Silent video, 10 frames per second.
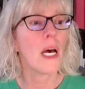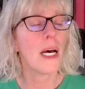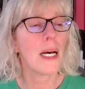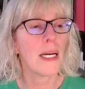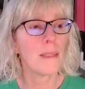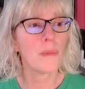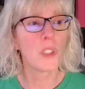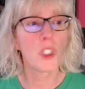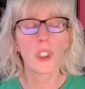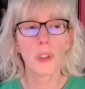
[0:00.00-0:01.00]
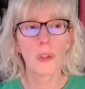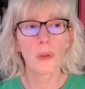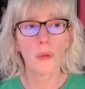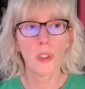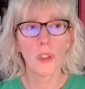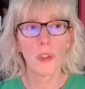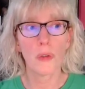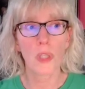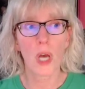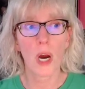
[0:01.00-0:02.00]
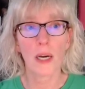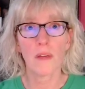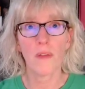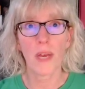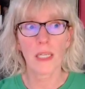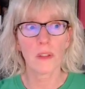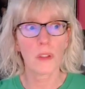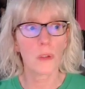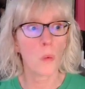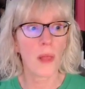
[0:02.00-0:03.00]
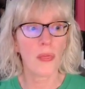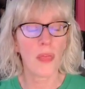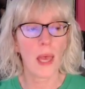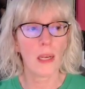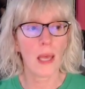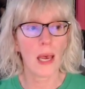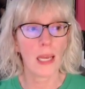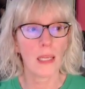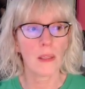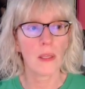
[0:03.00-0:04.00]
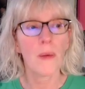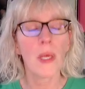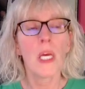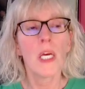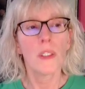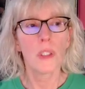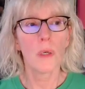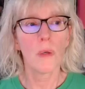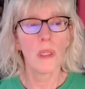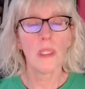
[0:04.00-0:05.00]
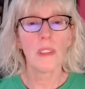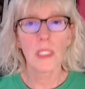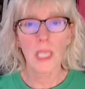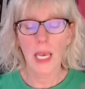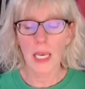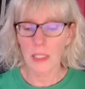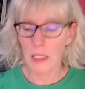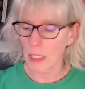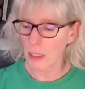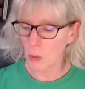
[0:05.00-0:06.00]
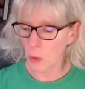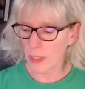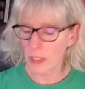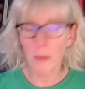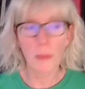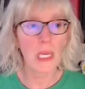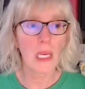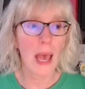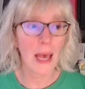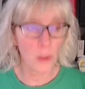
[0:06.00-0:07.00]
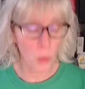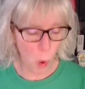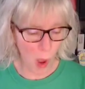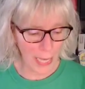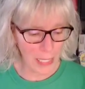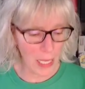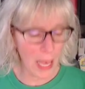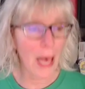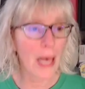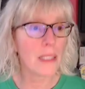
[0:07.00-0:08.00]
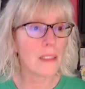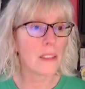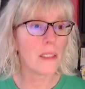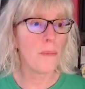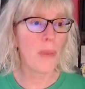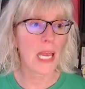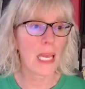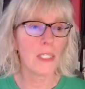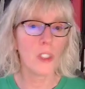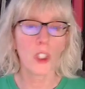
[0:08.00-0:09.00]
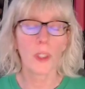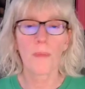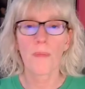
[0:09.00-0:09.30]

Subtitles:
to use our advanced width and height. So in this case, it's going to be as wide as the page,